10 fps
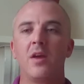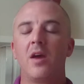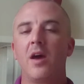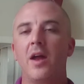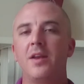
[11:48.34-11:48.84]

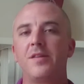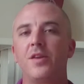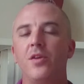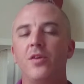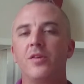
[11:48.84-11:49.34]
and it's
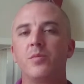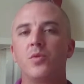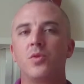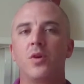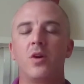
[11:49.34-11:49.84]
used
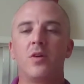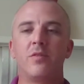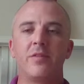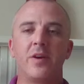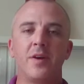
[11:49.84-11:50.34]
more
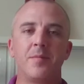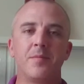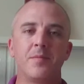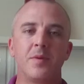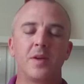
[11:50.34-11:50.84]

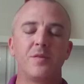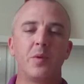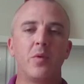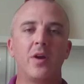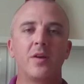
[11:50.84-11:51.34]
of because we
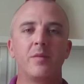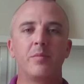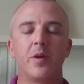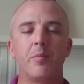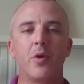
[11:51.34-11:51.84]
work
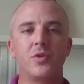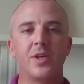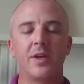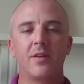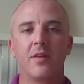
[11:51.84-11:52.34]
per
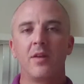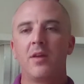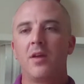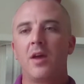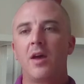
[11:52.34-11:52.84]
project,
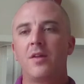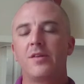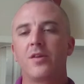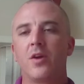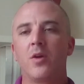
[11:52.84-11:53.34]

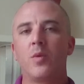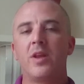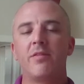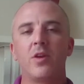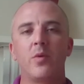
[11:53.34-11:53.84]
so we
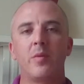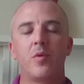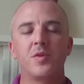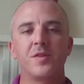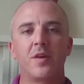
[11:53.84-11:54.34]
never know when a
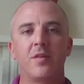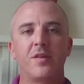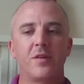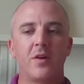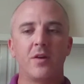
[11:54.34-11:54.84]
project's going to
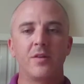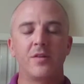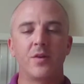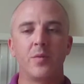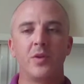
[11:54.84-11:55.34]
start.
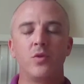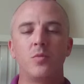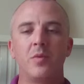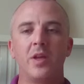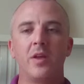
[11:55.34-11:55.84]
So we
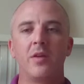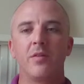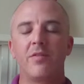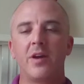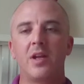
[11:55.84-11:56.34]
normally
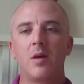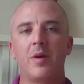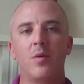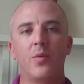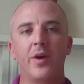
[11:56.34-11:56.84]
find out
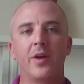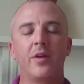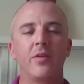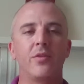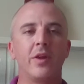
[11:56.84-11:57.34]
about work
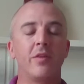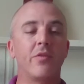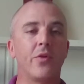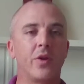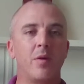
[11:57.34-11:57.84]
either
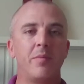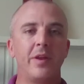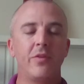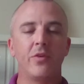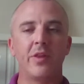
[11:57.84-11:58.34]
through a company,
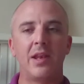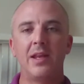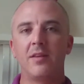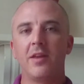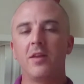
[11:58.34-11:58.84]
through their
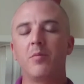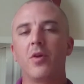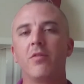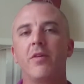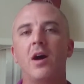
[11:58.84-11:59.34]
LinkedIn
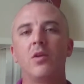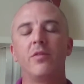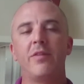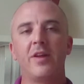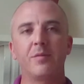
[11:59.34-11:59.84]
profile or
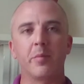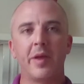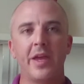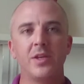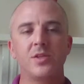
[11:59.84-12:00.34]
Facebook
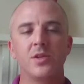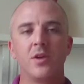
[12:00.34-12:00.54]
page,